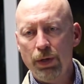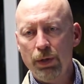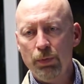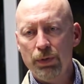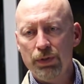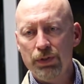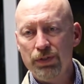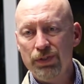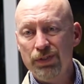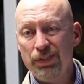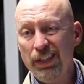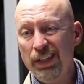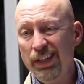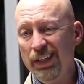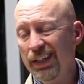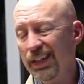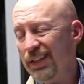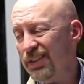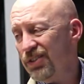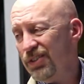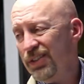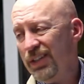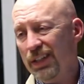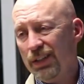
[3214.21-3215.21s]
he wants to see. He
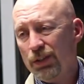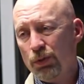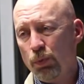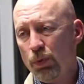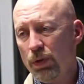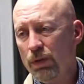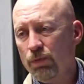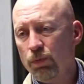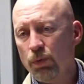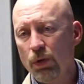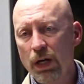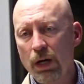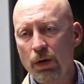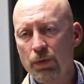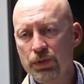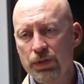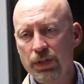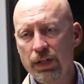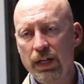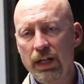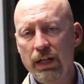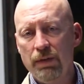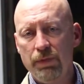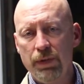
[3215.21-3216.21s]
can see it 24 hours a
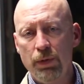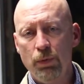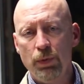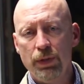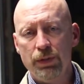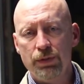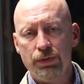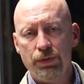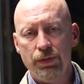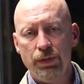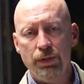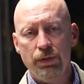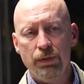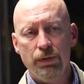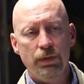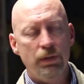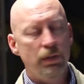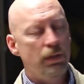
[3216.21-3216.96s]
day if he wants to.